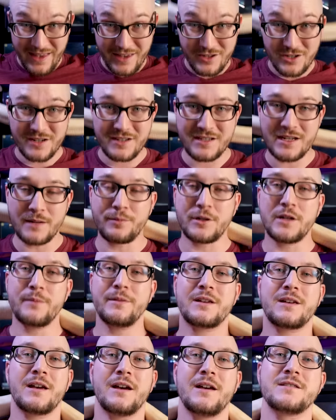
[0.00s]
is just simply
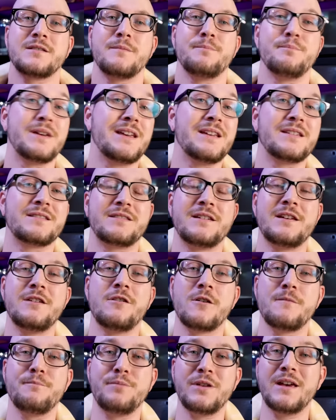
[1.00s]
because a BC
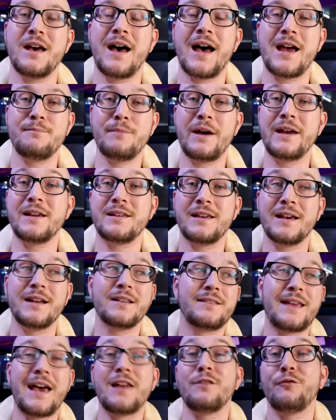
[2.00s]
or a BI might
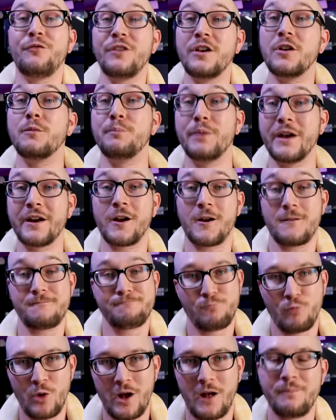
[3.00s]
get 10 feet or bigger.
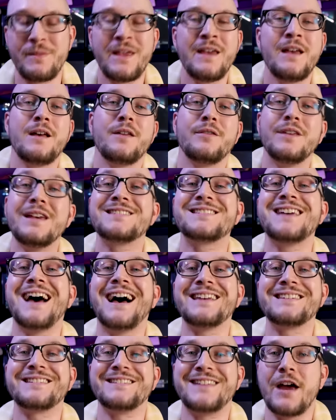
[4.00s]
Well, these
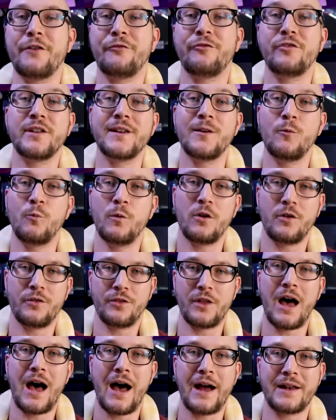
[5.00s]
guys definitely will
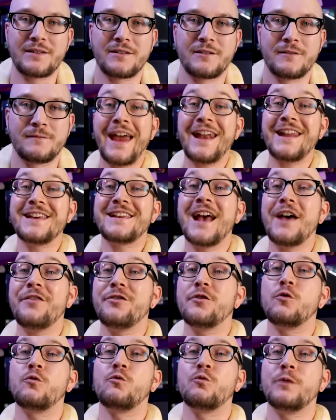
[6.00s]
not. And again,
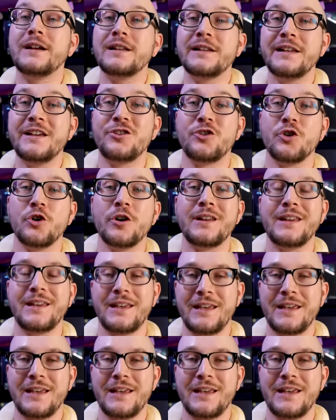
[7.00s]
they're really good